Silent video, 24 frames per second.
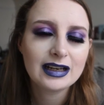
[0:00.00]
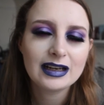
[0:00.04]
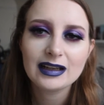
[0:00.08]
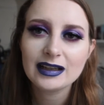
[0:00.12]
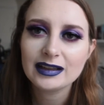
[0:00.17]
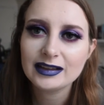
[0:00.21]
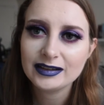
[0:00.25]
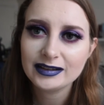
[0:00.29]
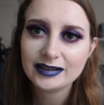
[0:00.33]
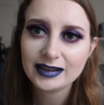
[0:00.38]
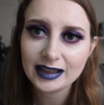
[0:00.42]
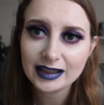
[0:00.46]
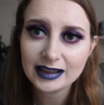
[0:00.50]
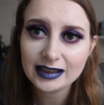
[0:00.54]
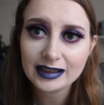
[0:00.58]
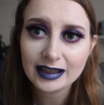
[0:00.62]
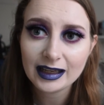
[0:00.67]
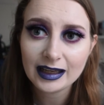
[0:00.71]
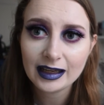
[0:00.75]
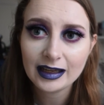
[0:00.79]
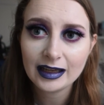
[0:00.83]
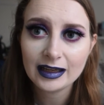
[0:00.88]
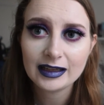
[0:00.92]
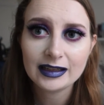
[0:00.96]
Like
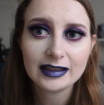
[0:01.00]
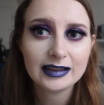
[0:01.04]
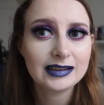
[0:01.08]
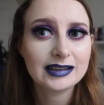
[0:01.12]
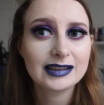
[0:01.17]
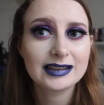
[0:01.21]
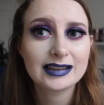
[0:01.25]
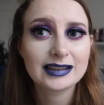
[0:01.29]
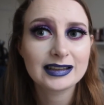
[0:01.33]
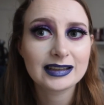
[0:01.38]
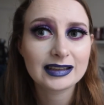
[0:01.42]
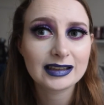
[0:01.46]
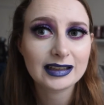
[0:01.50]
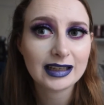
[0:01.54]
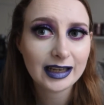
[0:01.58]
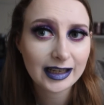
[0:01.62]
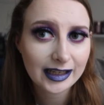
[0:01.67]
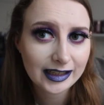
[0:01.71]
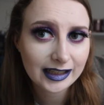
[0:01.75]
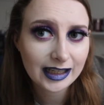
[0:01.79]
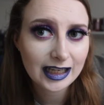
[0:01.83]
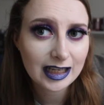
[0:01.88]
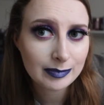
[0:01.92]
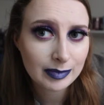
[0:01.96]
skincare
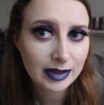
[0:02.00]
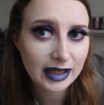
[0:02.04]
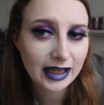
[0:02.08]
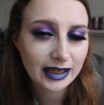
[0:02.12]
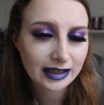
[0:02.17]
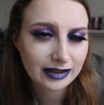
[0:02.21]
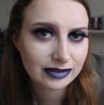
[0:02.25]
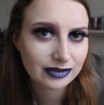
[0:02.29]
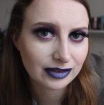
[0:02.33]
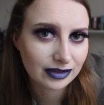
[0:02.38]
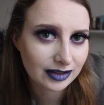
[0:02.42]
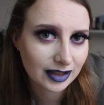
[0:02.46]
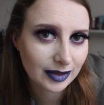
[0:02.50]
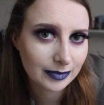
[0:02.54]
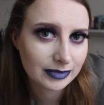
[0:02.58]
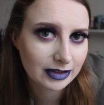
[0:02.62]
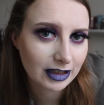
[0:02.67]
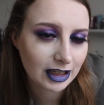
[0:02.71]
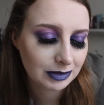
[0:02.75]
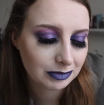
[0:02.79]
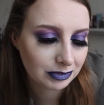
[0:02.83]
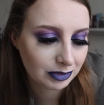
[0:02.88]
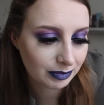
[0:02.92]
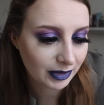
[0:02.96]
can get a bit extra
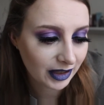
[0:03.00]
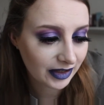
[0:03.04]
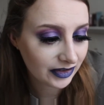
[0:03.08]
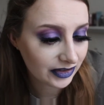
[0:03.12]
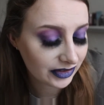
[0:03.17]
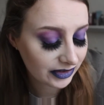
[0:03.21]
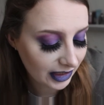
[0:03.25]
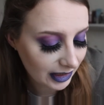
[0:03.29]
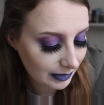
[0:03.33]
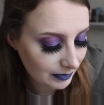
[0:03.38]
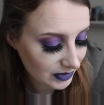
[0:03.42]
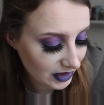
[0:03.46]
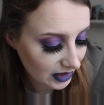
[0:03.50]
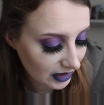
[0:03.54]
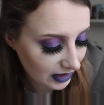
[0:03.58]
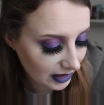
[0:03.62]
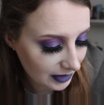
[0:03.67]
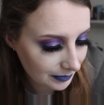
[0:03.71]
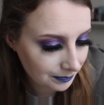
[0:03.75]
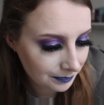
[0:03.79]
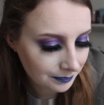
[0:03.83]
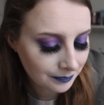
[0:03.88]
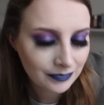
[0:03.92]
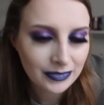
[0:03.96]
sometimes, but at the same
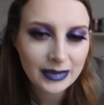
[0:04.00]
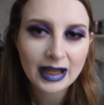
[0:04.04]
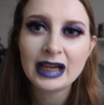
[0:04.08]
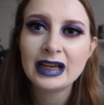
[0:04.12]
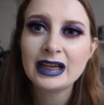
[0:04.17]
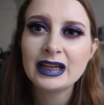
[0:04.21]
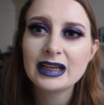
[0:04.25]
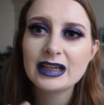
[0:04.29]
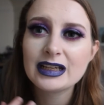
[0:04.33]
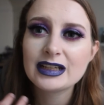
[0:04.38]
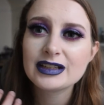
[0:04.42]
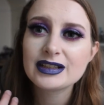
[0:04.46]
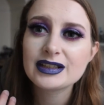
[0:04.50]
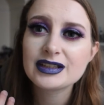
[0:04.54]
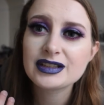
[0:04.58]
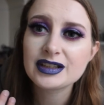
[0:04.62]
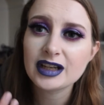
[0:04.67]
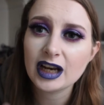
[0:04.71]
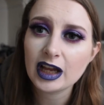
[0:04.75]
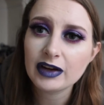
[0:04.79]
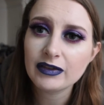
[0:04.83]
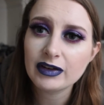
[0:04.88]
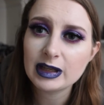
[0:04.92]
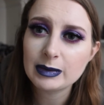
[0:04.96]
time,
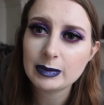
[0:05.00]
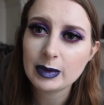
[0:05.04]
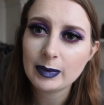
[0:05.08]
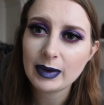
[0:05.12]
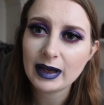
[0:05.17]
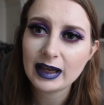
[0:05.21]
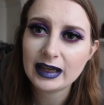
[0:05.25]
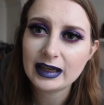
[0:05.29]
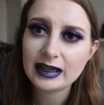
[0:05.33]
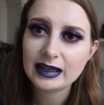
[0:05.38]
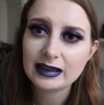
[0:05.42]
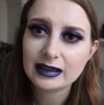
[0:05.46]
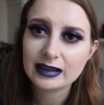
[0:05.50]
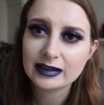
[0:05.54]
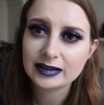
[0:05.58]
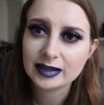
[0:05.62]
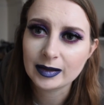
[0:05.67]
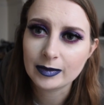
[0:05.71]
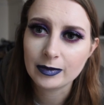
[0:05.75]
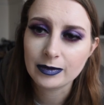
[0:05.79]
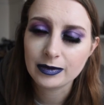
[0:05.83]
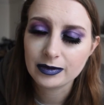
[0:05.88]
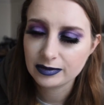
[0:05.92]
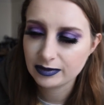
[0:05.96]
should I really be paying like
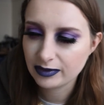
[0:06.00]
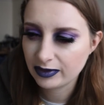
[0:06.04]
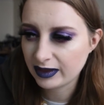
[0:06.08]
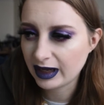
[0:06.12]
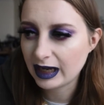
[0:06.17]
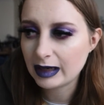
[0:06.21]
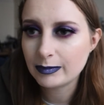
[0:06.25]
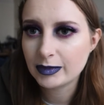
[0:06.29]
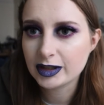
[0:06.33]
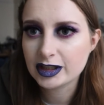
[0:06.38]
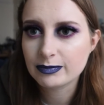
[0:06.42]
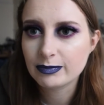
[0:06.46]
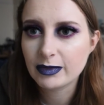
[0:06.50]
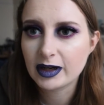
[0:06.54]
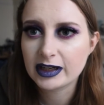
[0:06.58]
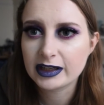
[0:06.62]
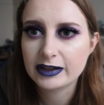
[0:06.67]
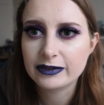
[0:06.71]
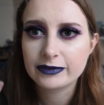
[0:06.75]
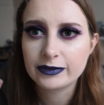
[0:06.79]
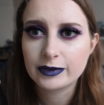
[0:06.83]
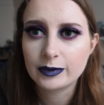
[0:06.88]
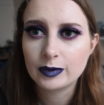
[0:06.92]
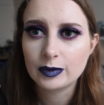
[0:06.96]
some, that much
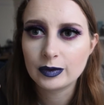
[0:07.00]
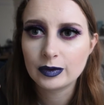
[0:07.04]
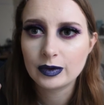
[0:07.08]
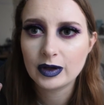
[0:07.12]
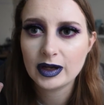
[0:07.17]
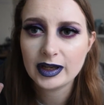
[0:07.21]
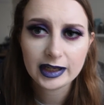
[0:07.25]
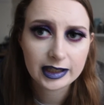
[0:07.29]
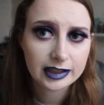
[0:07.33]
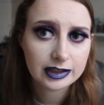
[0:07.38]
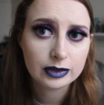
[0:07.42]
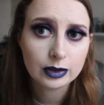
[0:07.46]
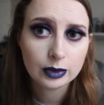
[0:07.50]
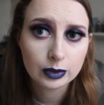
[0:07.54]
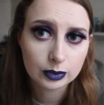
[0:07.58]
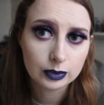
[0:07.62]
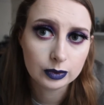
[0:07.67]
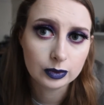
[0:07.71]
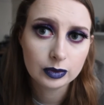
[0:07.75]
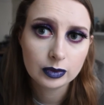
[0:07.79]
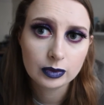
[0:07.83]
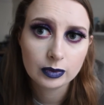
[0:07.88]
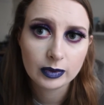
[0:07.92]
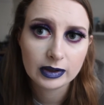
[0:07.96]
money for a
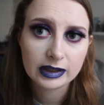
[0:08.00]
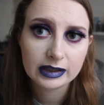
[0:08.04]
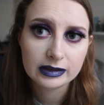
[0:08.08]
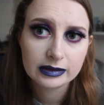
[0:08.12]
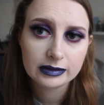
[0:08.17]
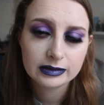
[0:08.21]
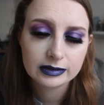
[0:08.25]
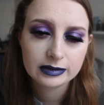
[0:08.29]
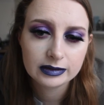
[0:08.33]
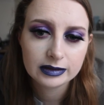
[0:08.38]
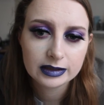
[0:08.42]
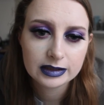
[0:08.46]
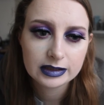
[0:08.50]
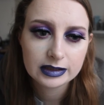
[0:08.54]
tool when